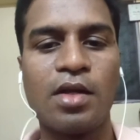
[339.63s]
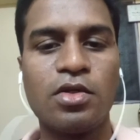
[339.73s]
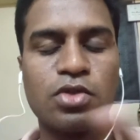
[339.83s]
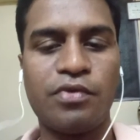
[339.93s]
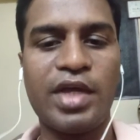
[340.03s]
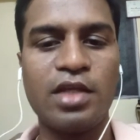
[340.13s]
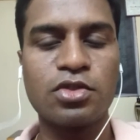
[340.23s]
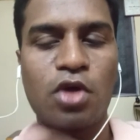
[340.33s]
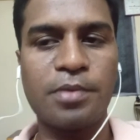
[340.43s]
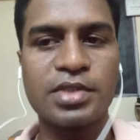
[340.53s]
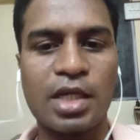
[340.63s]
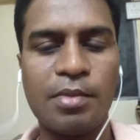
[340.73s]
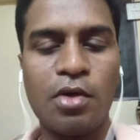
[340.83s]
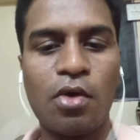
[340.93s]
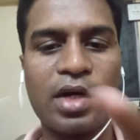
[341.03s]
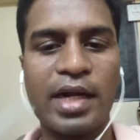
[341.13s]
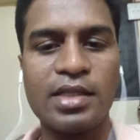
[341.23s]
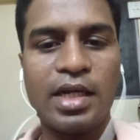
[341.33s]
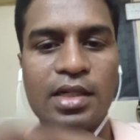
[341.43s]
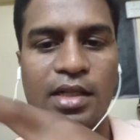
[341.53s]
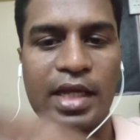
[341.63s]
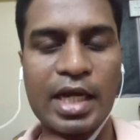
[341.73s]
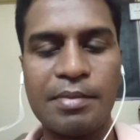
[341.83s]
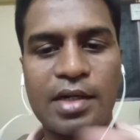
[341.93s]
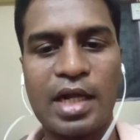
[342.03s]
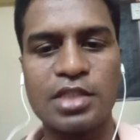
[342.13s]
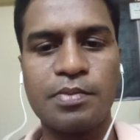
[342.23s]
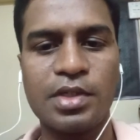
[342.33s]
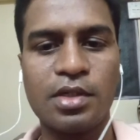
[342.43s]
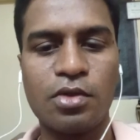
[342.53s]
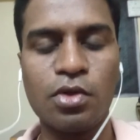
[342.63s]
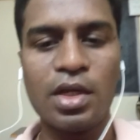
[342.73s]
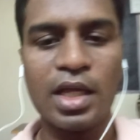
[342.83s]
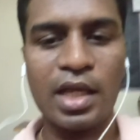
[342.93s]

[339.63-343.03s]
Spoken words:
So various crops can be grown and then they can be transmitted to